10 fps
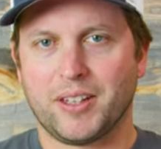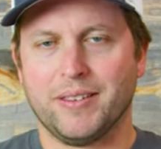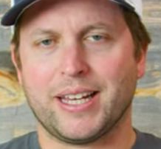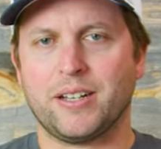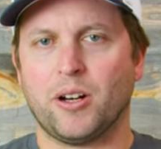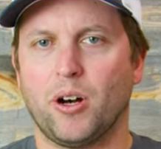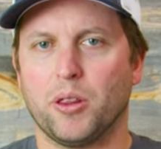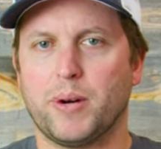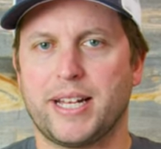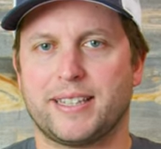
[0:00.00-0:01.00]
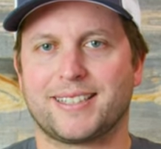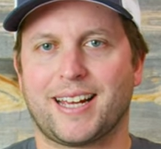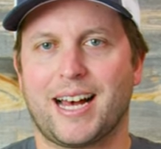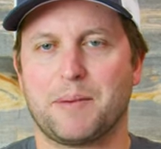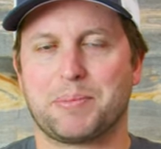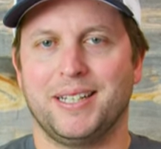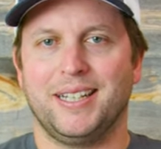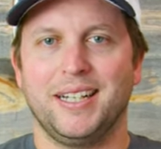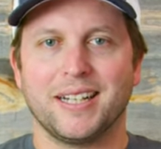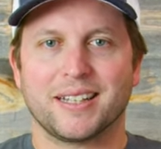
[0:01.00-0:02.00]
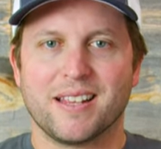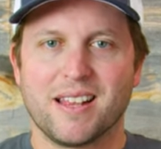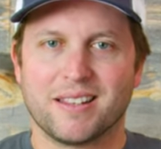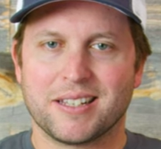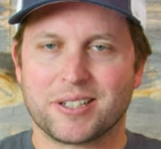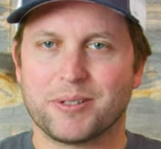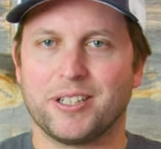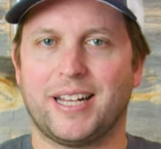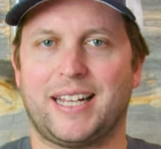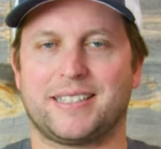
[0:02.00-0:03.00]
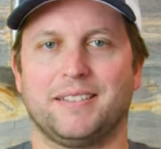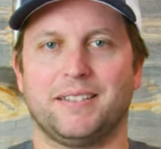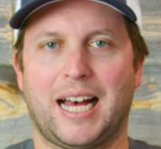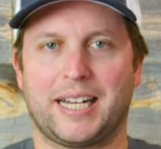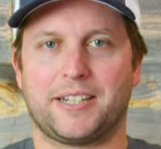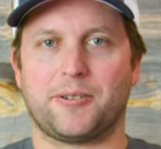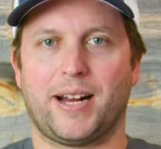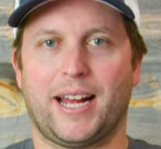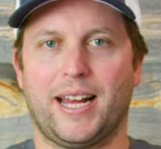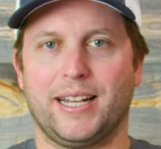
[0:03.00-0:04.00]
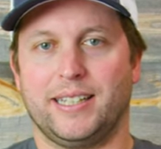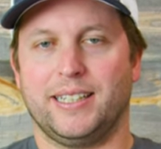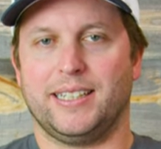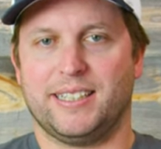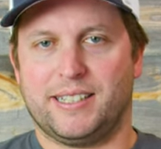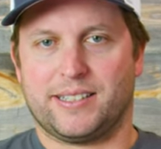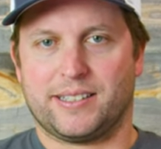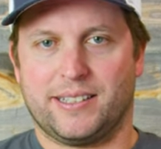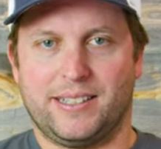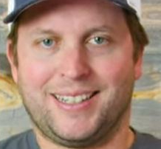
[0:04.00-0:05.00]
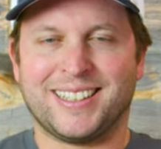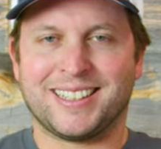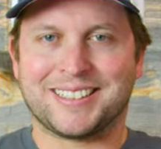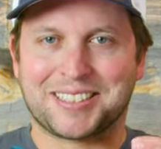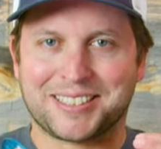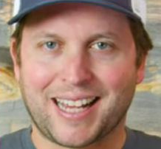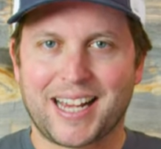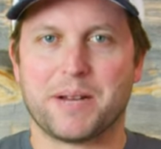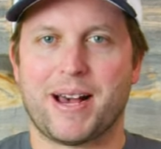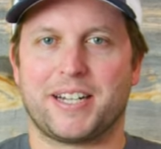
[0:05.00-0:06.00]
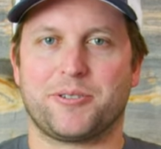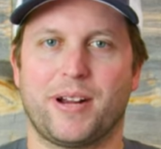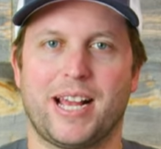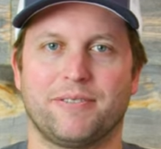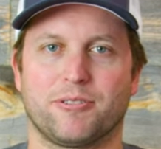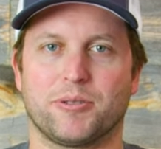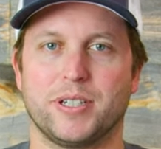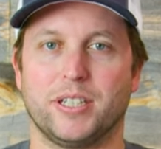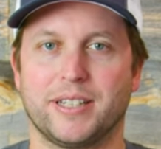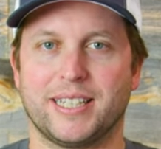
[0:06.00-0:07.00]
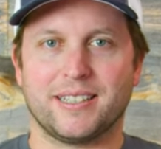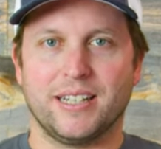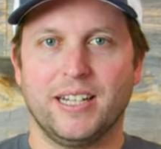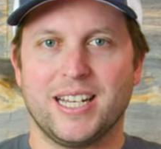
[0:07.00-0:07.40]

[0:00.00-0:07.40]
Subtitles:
Then all the way at the top, this reel has a lot of drag, and it's an insane amount of drag for a reel that